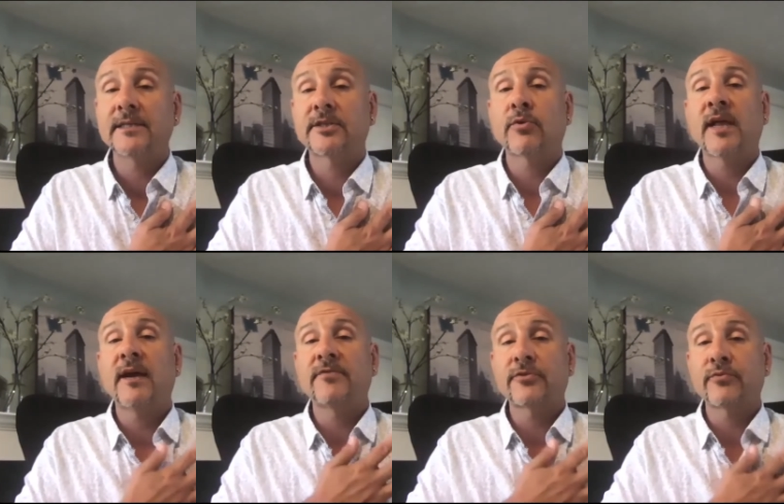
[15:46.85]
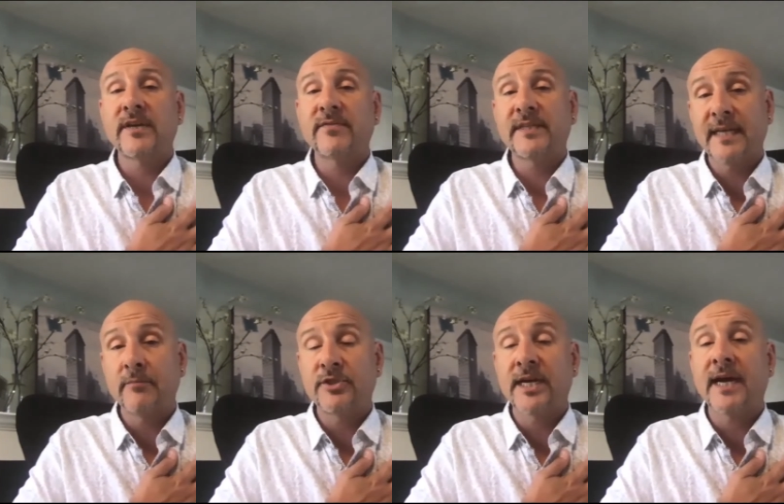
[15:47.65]
So we'll have three of the
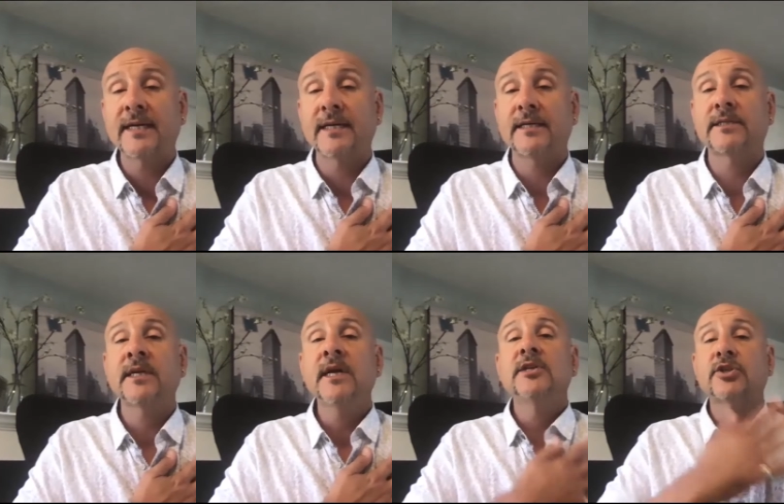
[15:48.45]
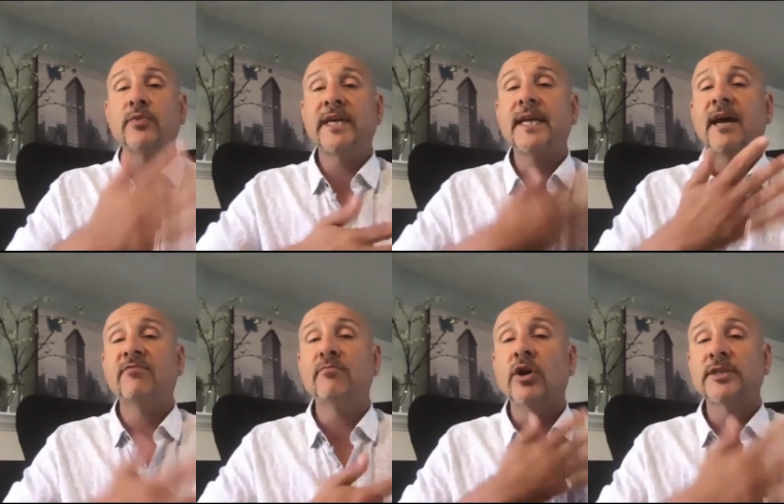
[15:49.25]
same jackets so we can
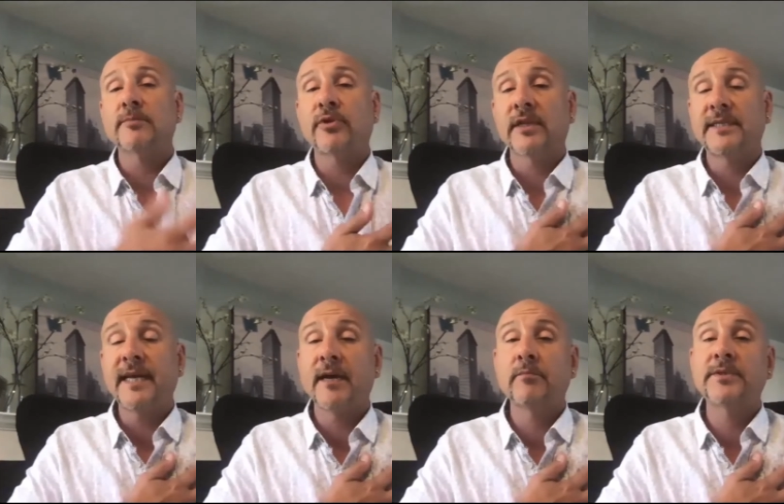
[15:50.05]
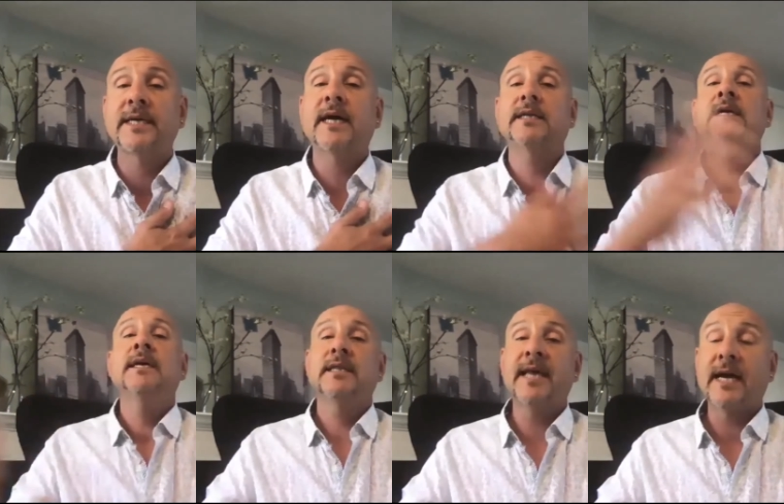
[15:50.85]
have multiple attempts at
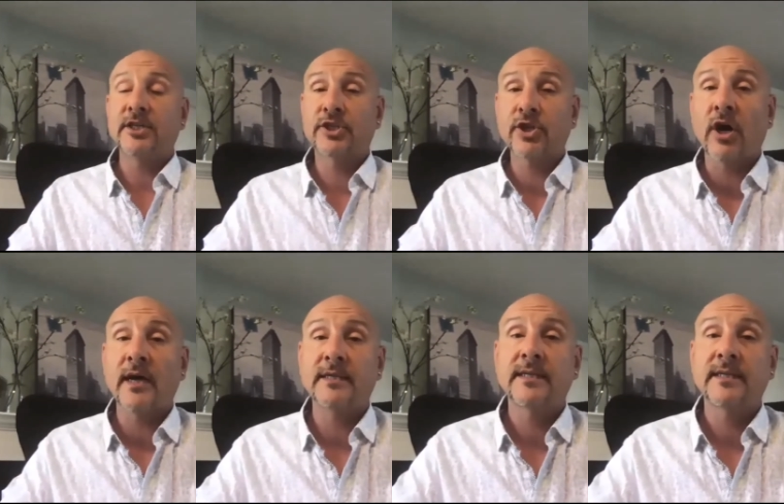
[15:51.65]
that shot